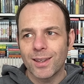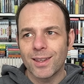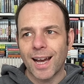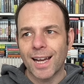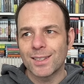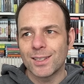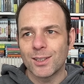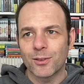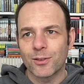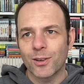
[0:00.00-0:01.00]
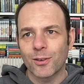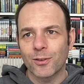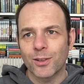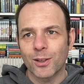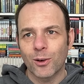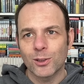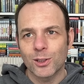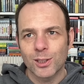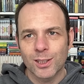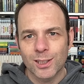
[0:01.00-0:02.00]
the idea of the
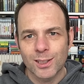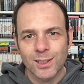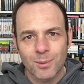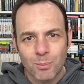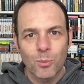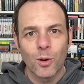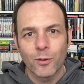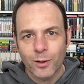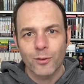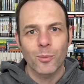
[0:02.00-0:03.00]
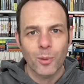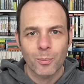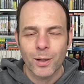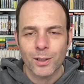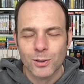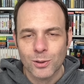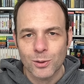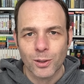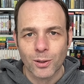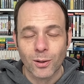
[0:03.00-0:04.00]
consciousness moving from one person
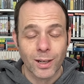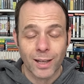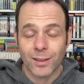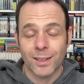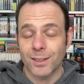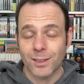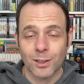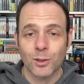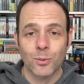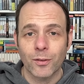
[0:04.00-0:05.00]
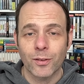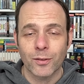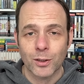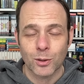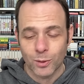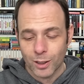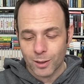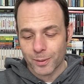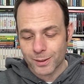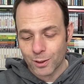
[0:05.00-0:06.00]
to another. I think it's a terrific visual
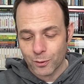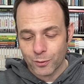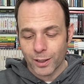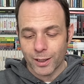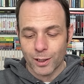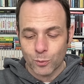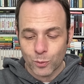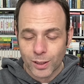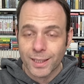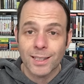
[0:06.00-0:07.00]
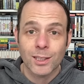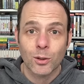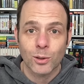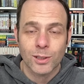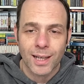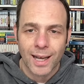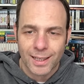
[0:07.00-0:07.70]
myself, and really gets across that